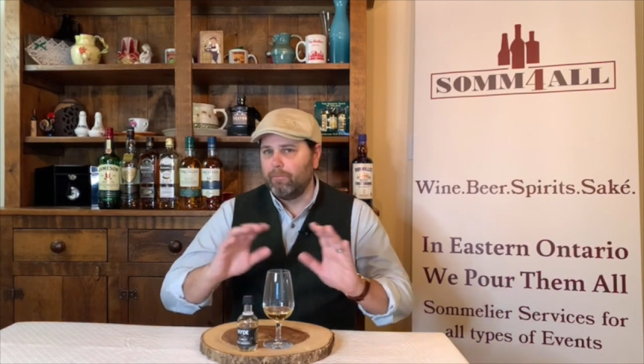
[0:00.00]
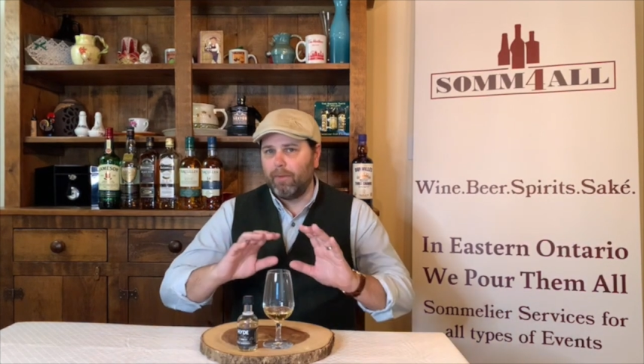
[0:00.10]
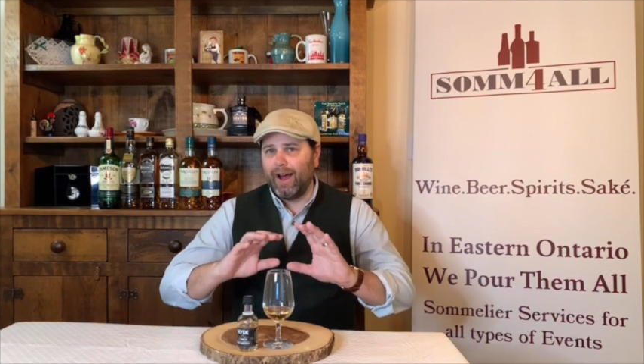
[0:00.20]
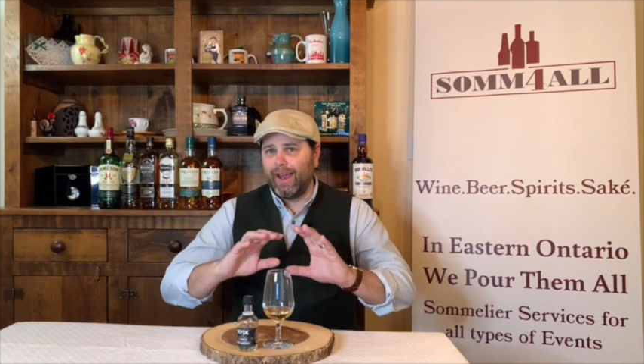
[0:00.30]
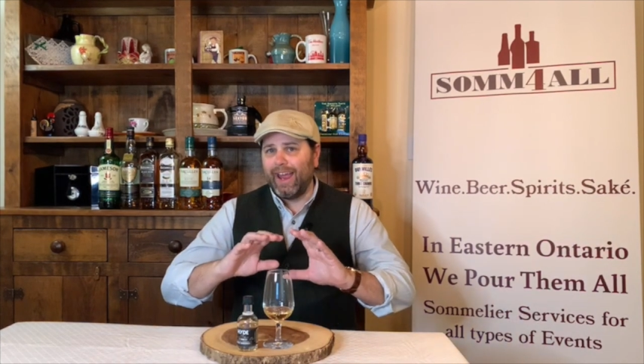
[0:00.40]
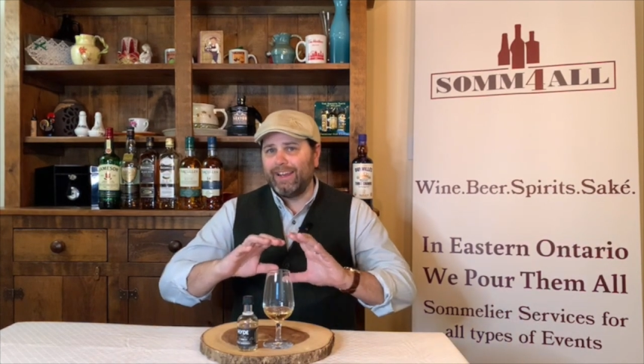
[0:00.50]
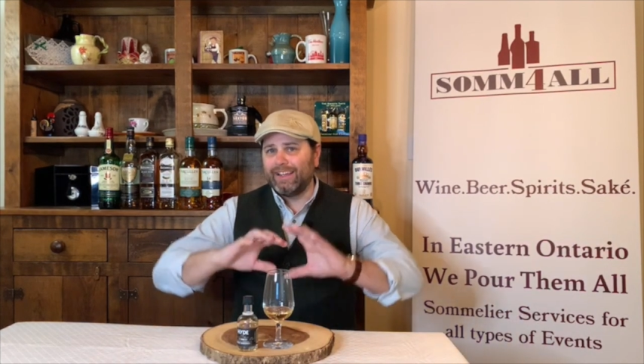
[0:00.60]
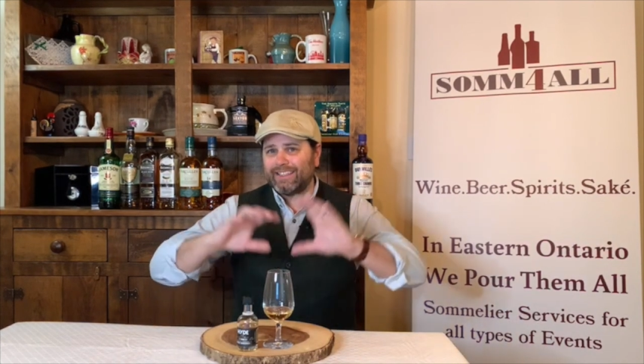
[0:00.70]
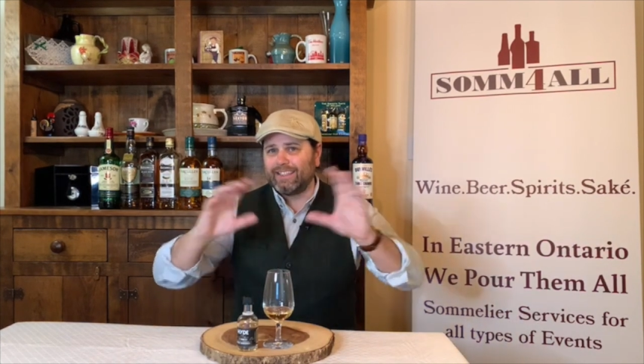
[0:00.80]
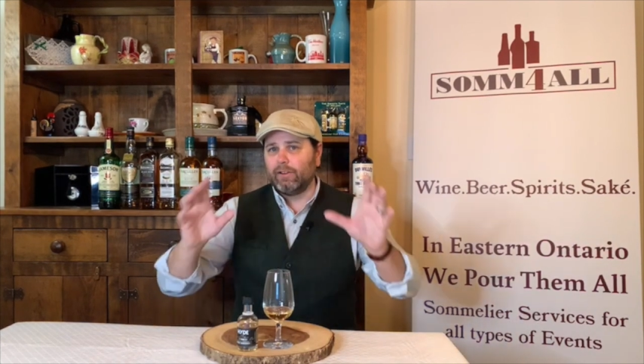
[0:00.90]
by a
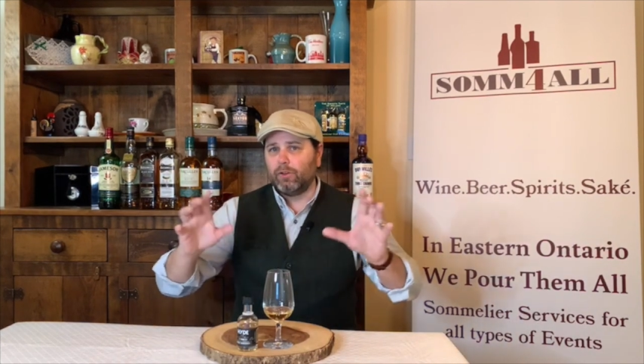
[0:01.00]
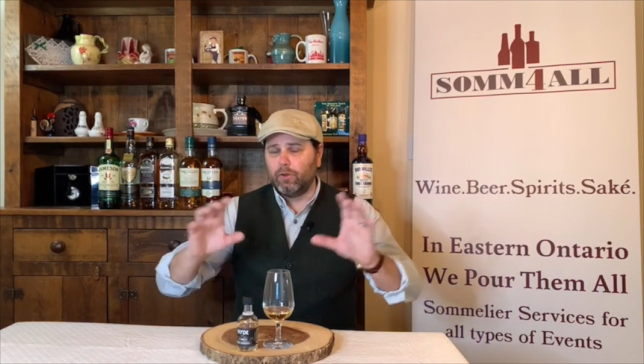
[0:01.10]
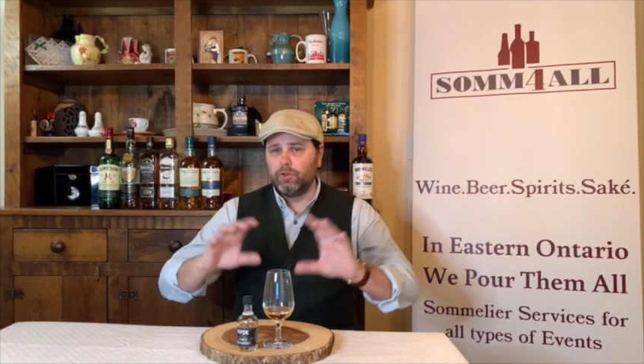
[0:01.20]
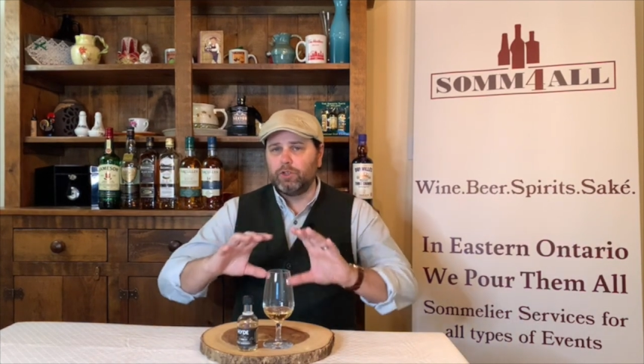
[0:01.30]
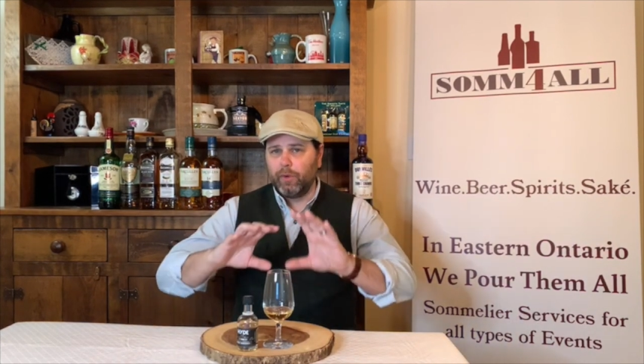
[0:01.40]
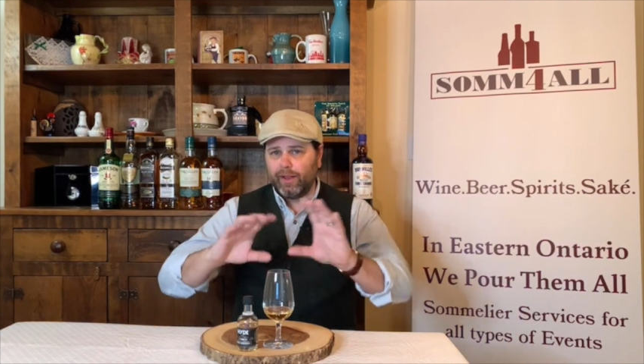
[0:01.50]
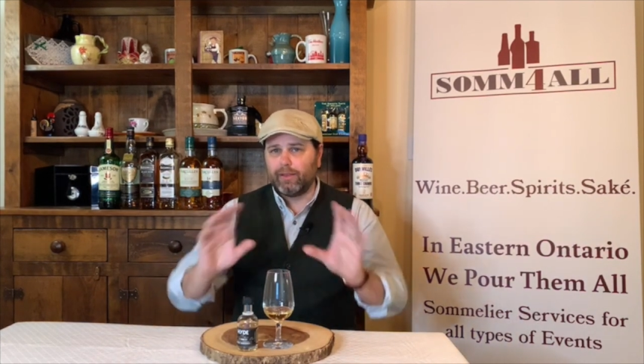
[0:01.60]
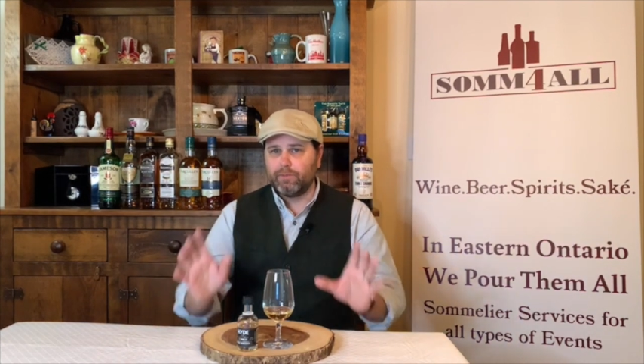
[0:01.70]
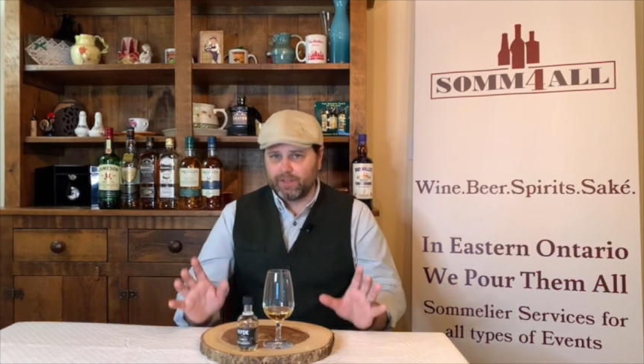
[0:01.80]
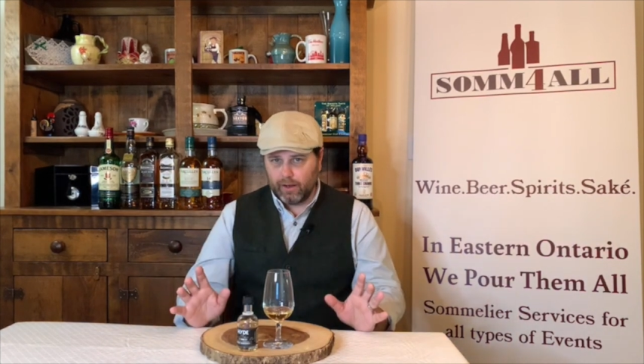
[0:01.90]
distiller who's doing it
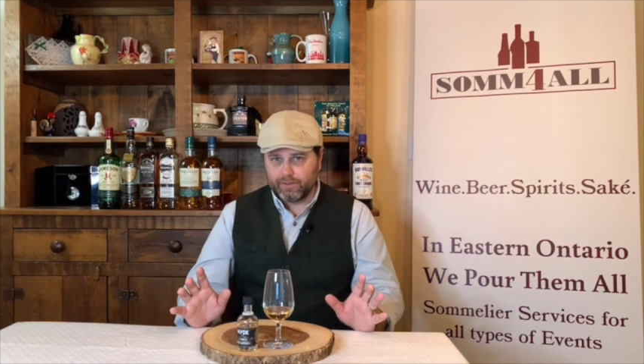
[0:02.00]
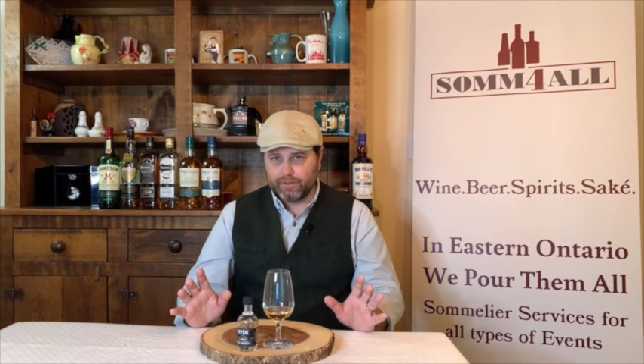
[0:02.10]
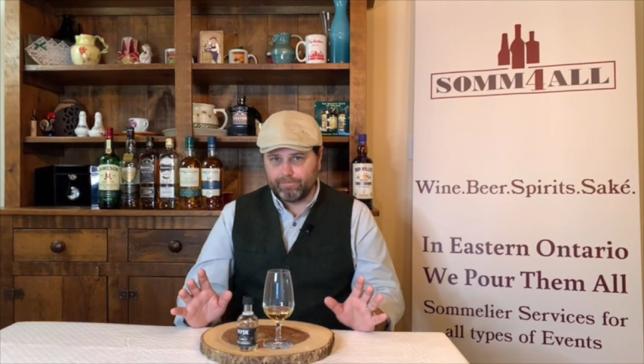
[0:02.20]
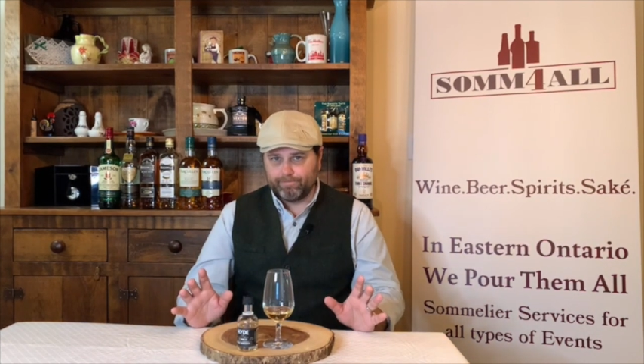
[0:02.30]
themselves.